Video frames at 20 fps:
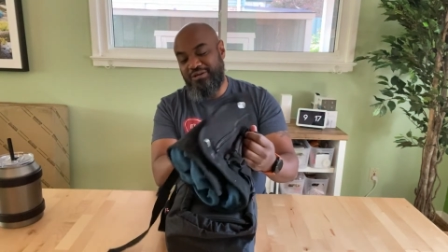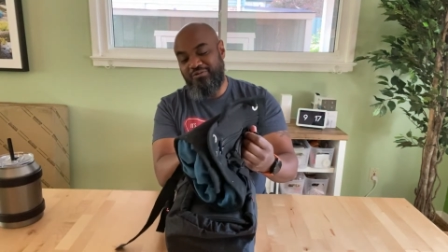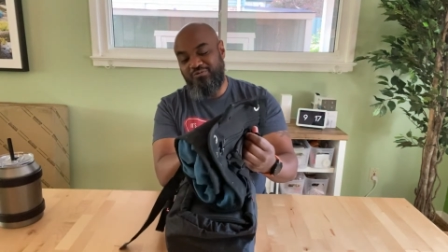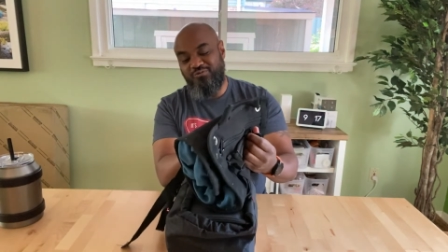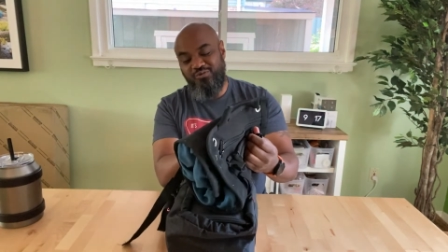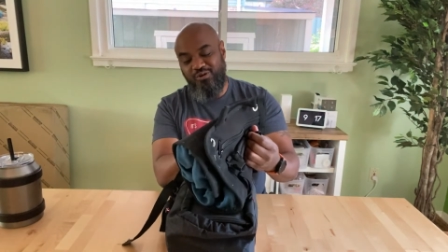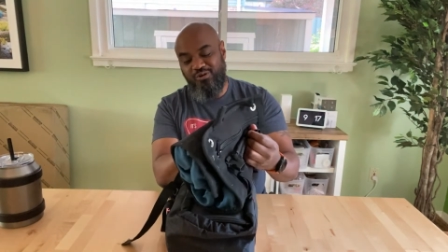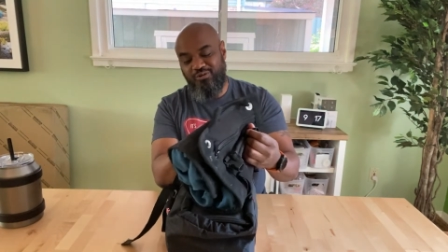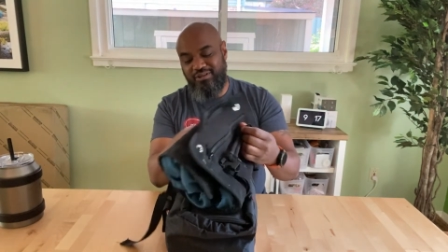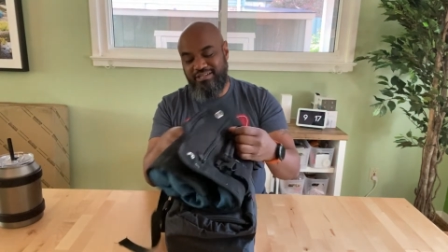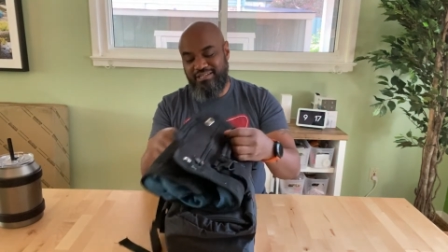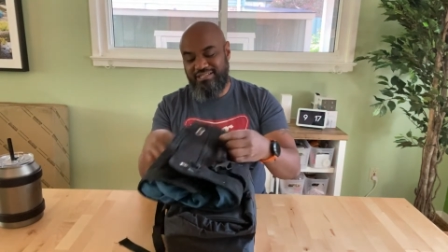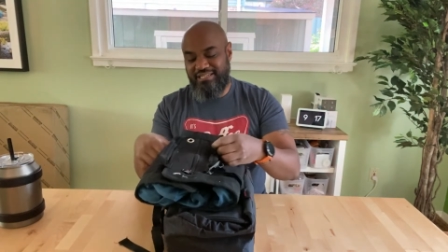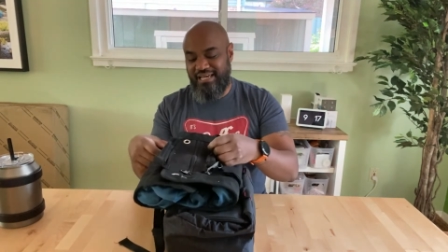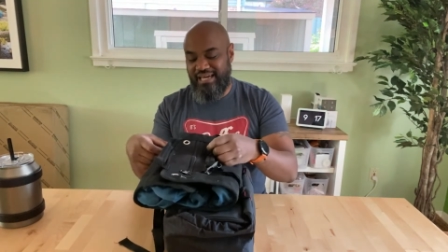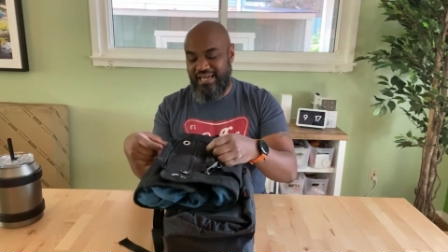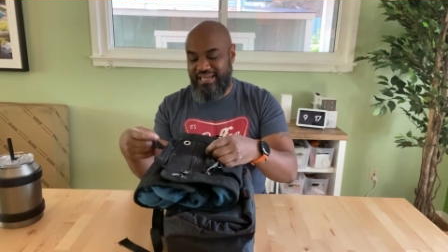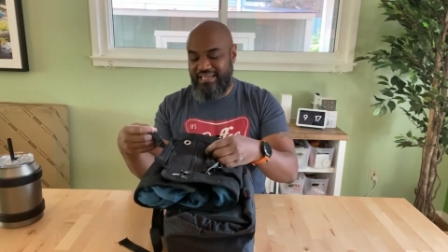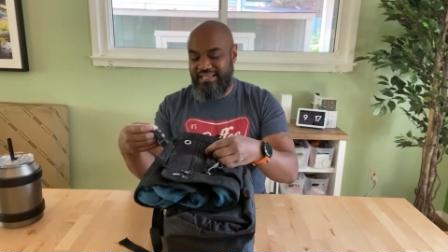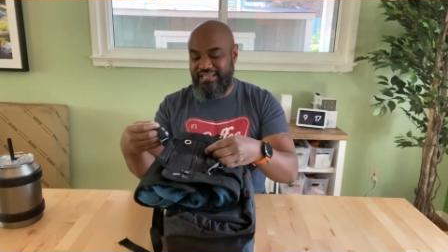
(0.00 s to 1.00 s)
roll it
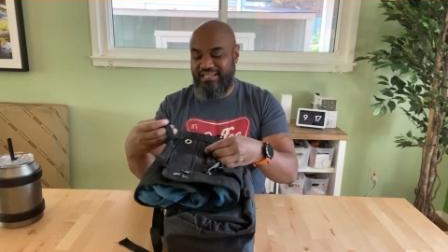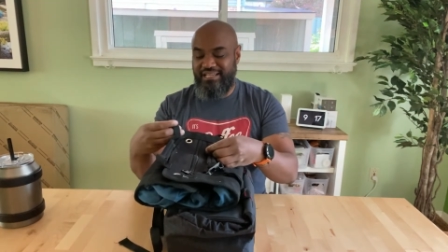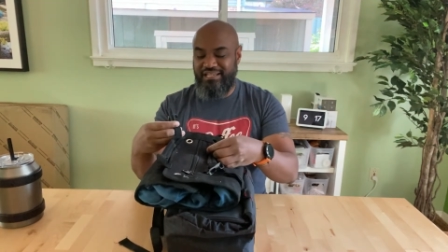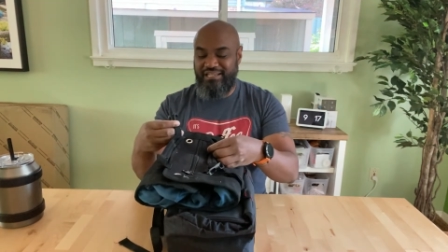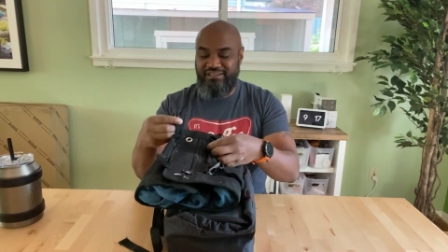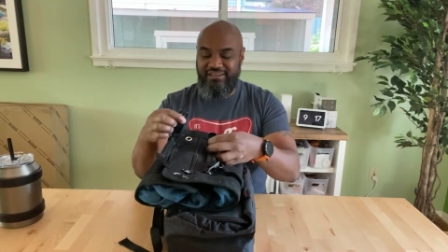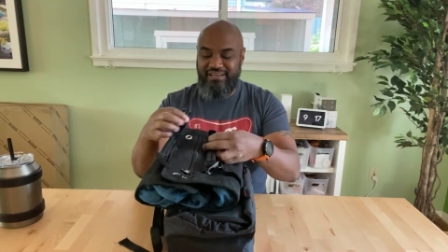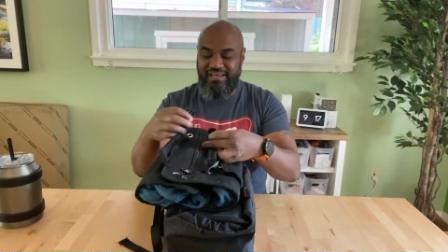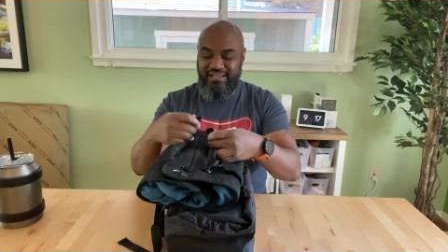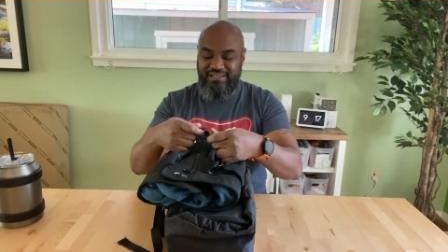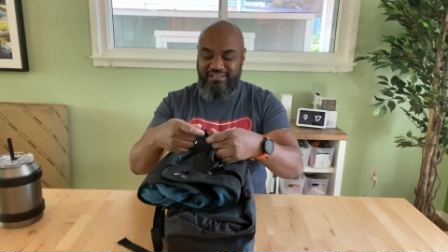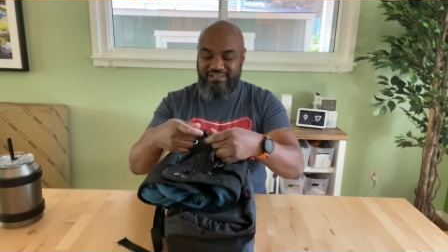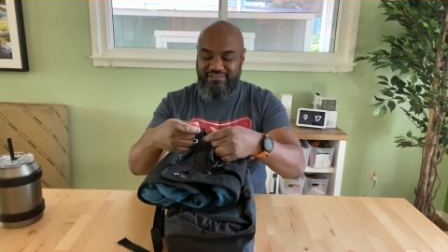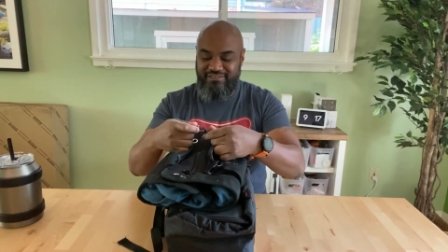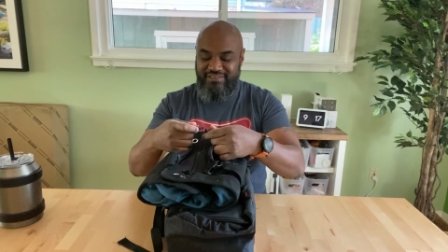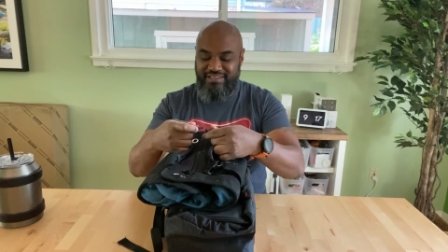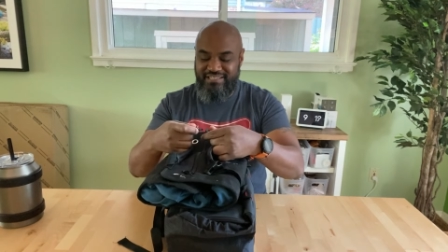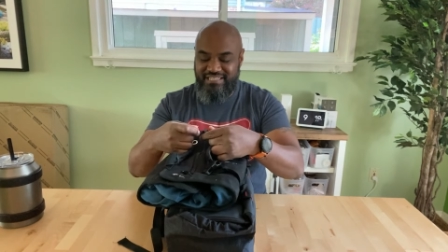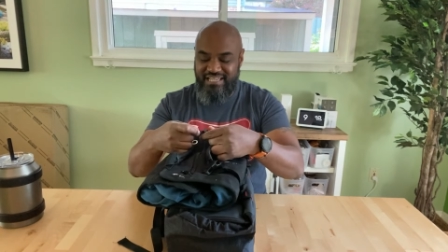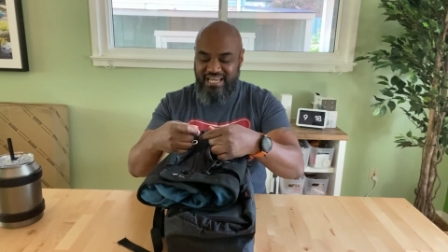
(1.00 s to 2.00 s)
tight and you got to do
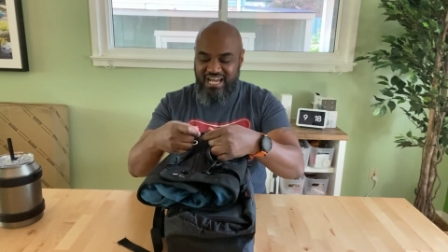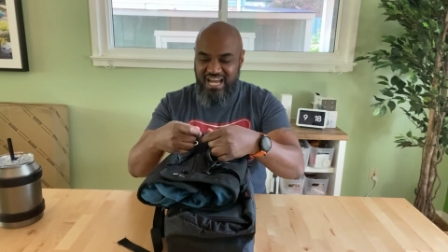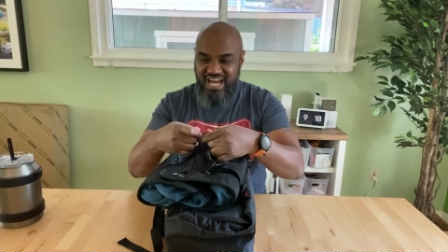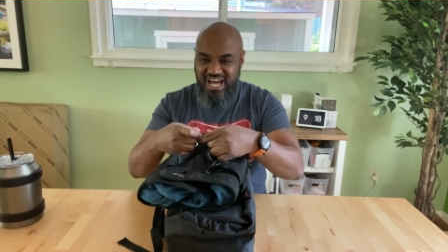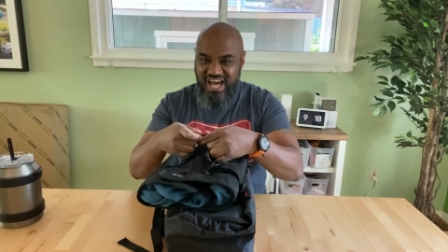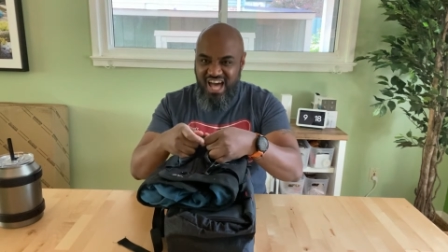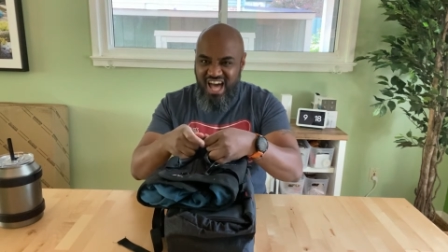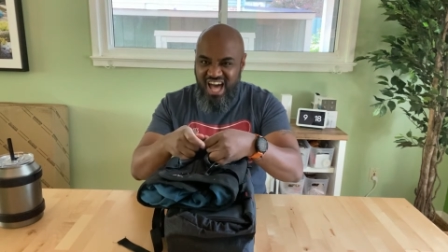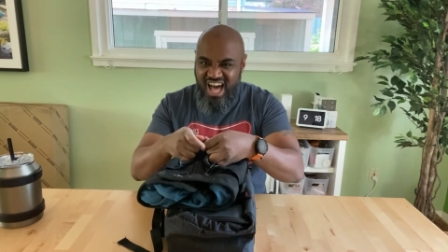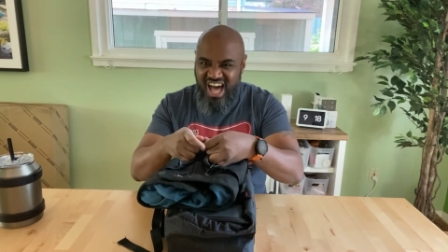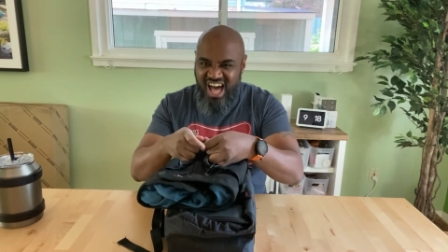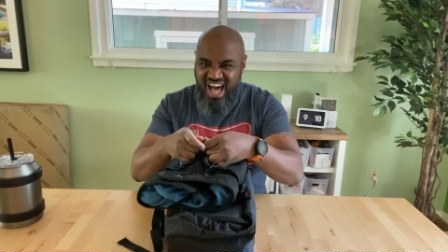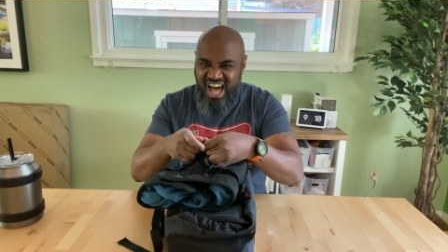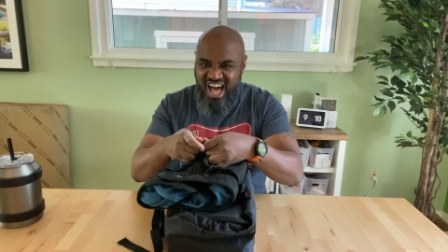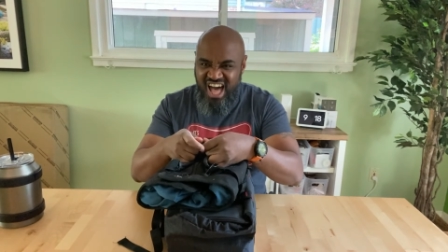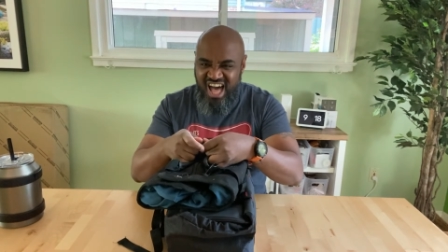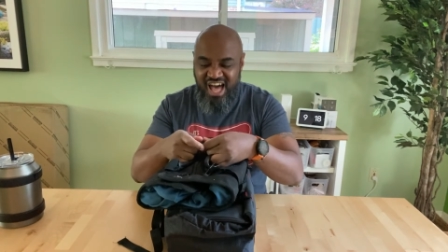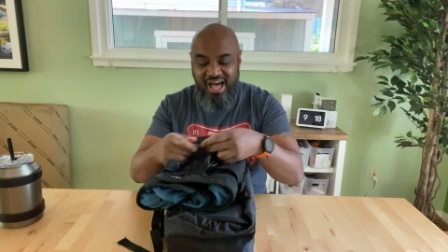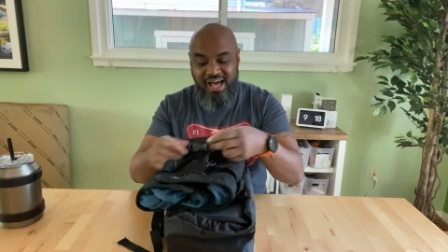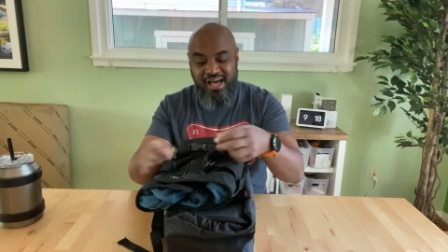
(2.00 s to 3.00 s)
this like,
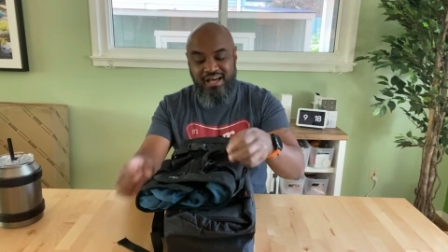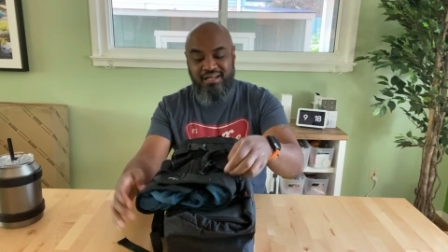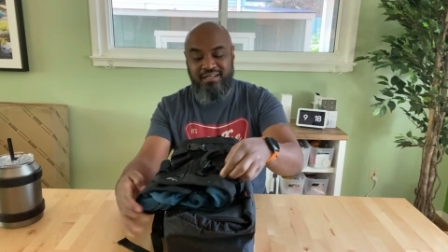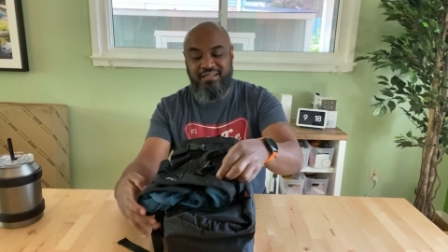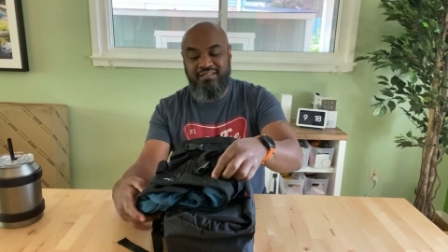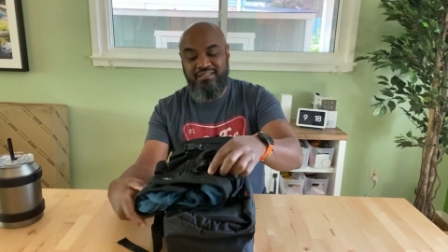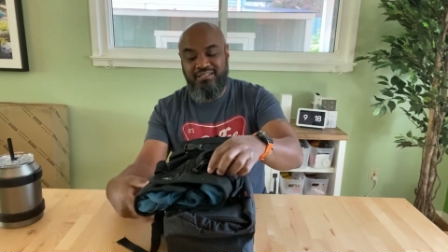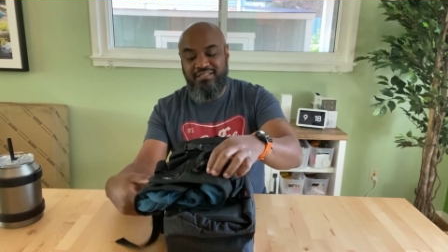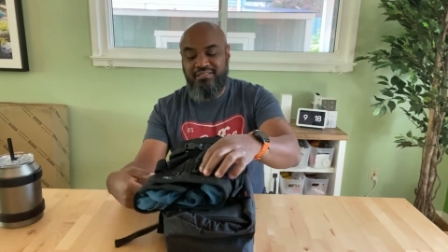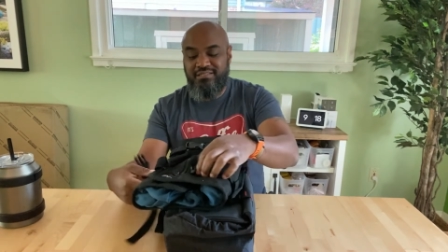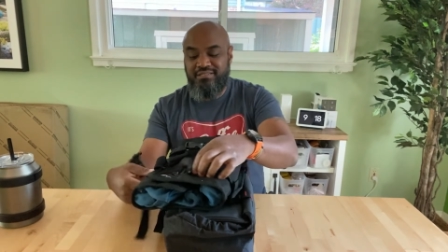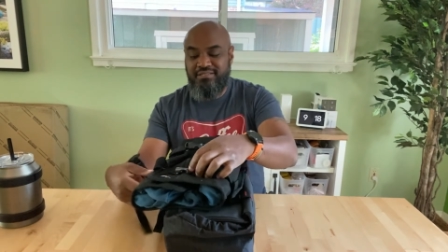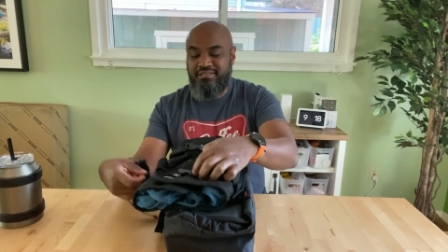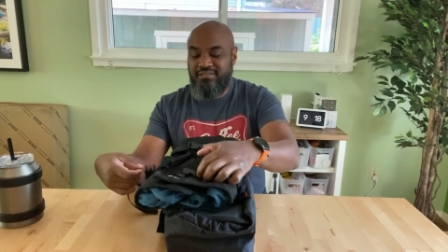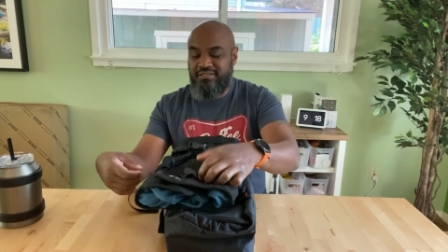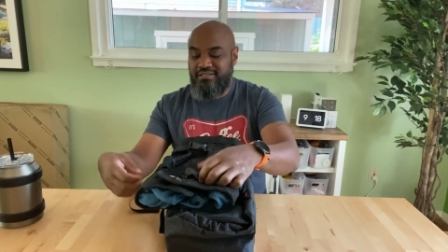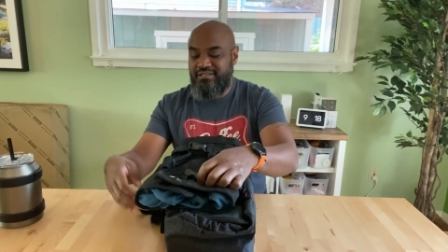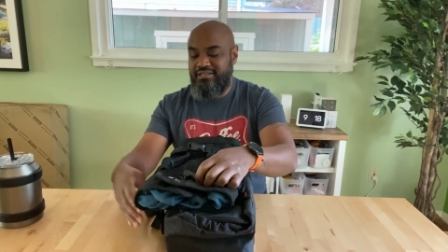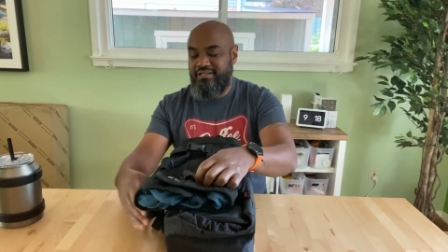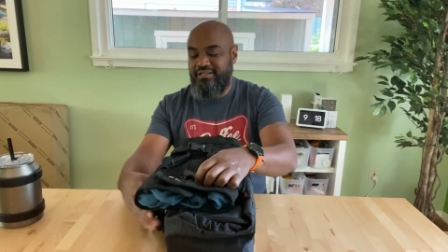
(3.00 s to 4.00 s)

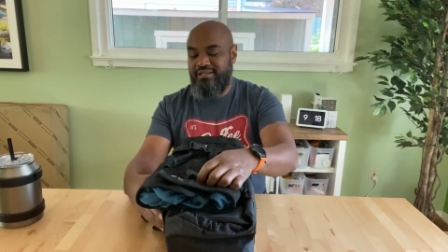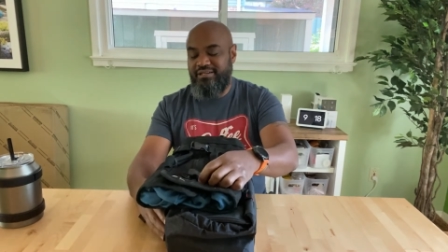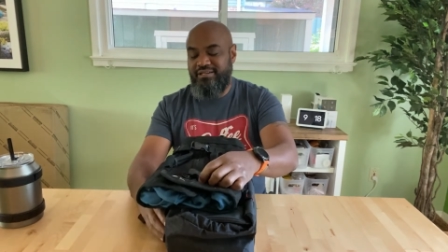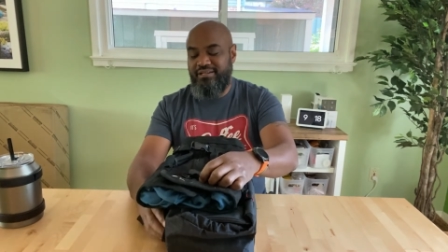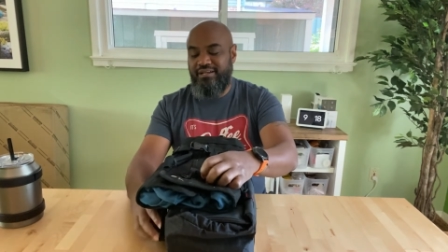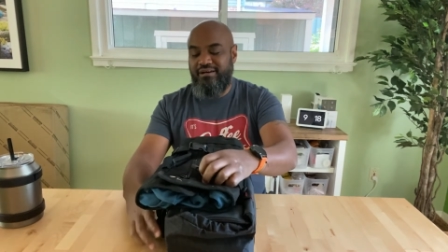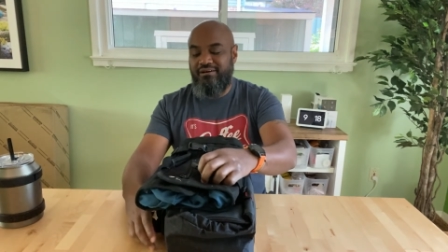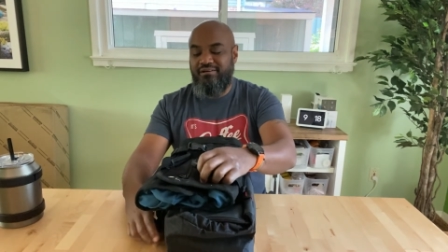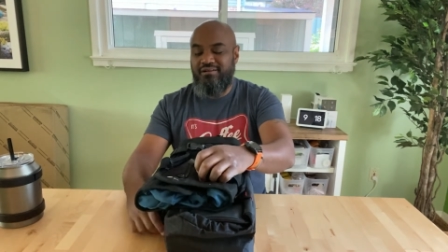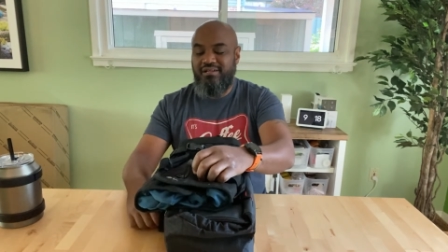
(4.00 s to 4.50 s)
and then,